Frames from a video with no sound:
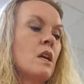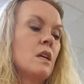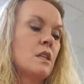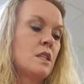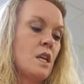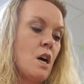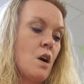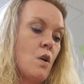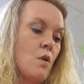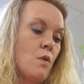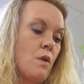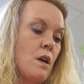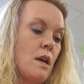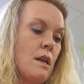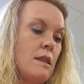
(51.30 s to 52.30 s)
So,
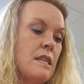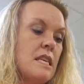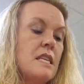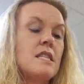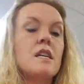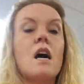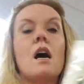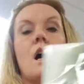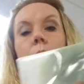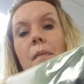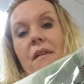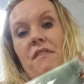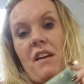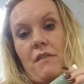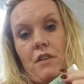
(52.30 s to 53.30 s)
these are my
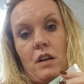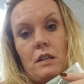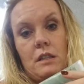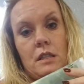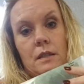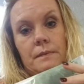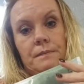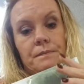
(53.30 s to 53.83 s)
favorite.